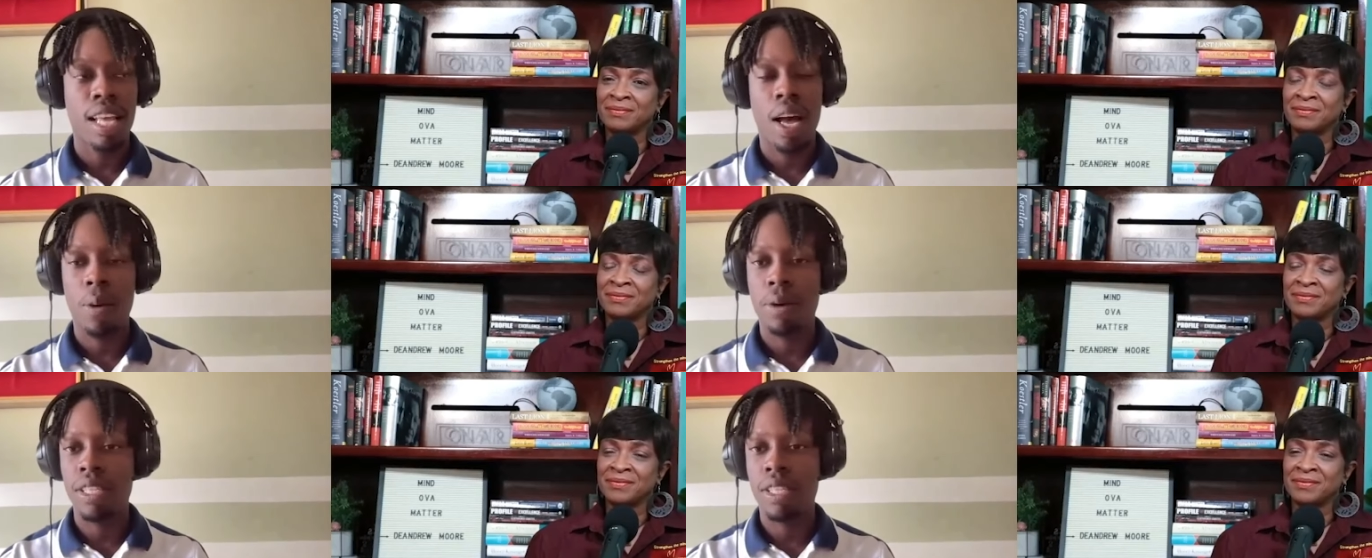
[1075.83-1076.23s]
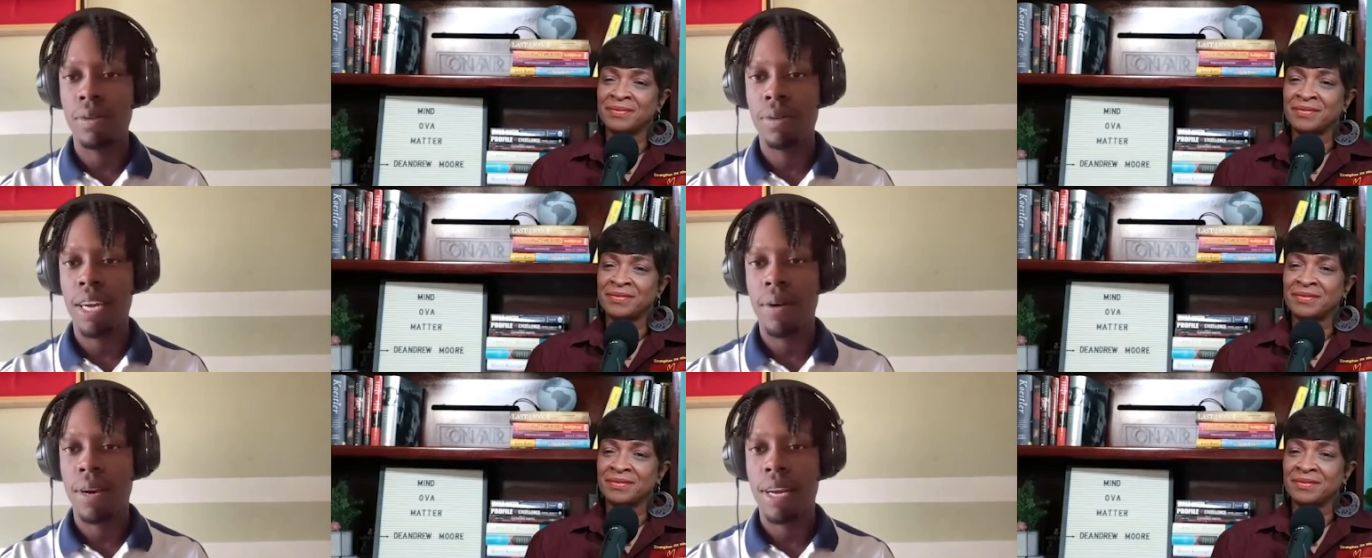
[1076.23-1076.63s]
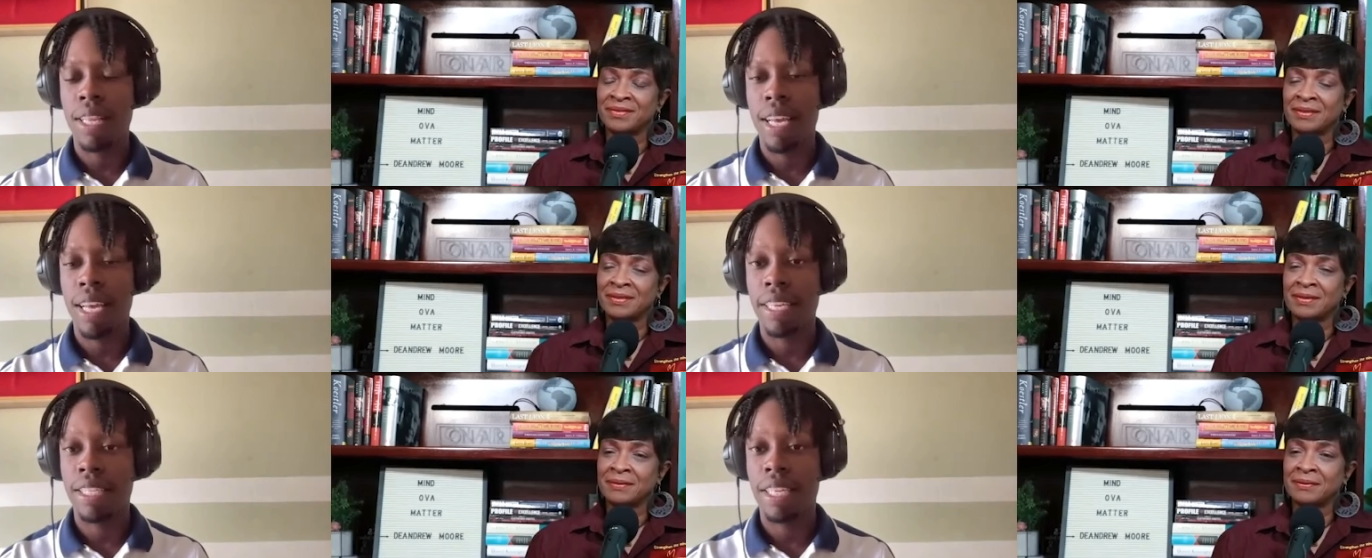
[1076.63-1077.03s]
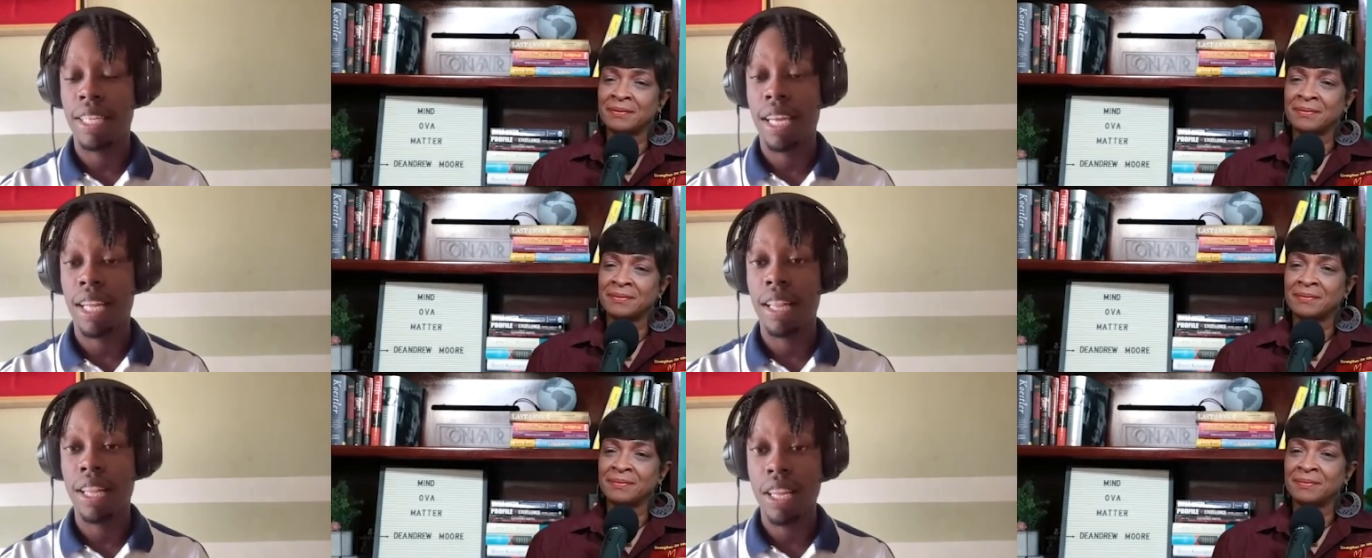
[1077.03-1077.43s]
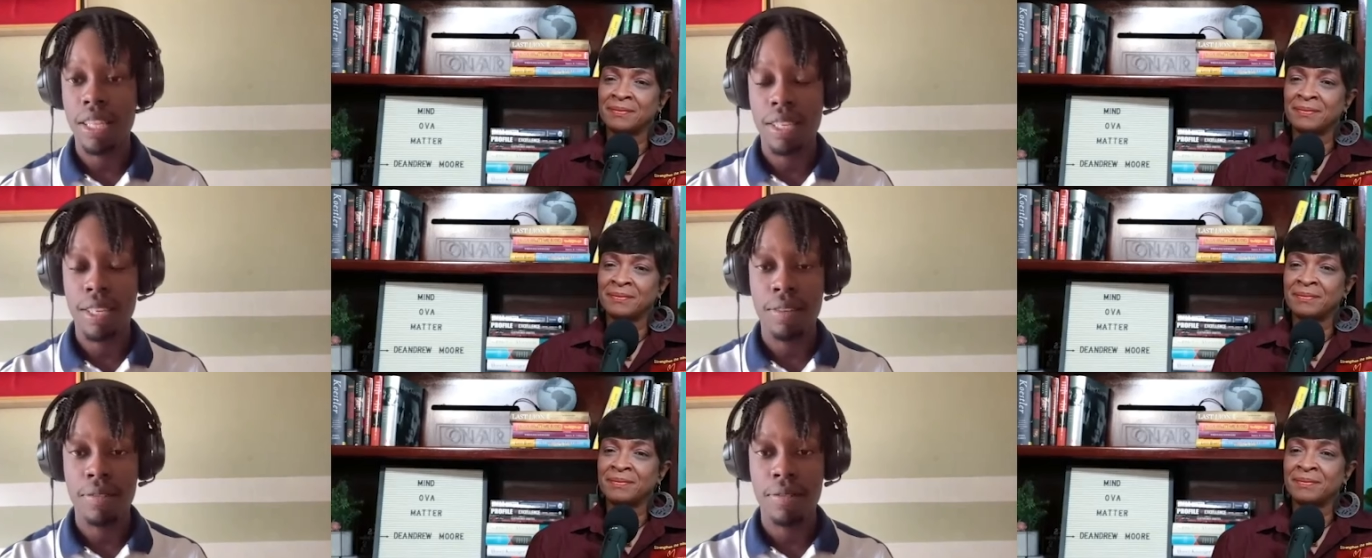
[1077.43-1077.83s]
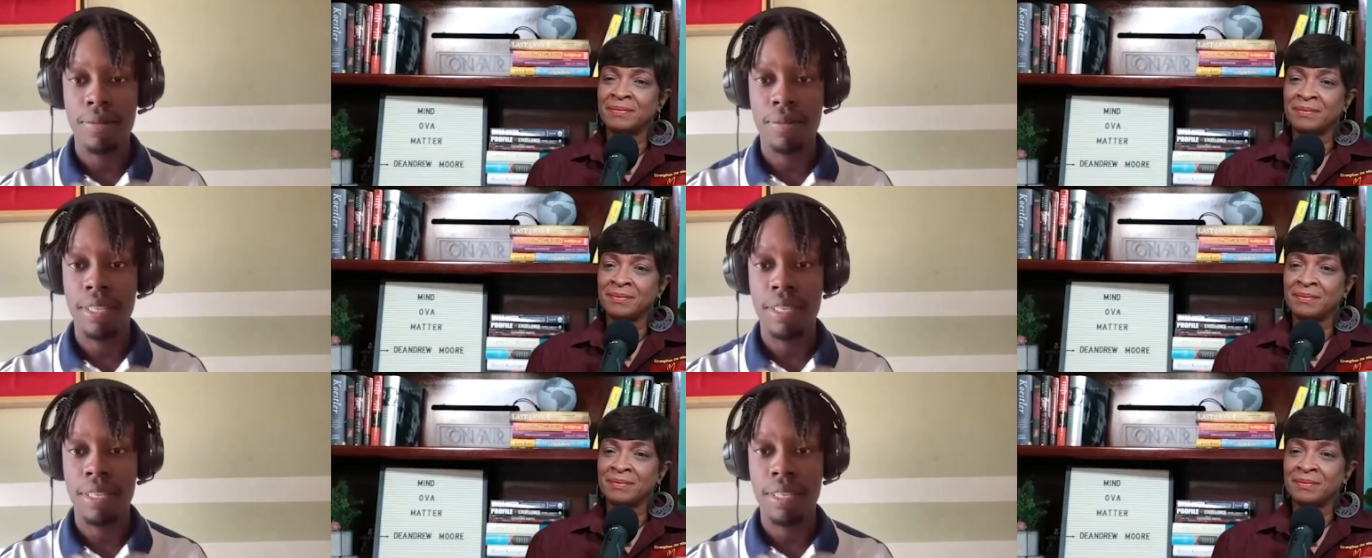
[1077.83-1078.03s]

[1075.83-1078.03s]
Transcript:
Speaker 1: that was where I realized that a lot of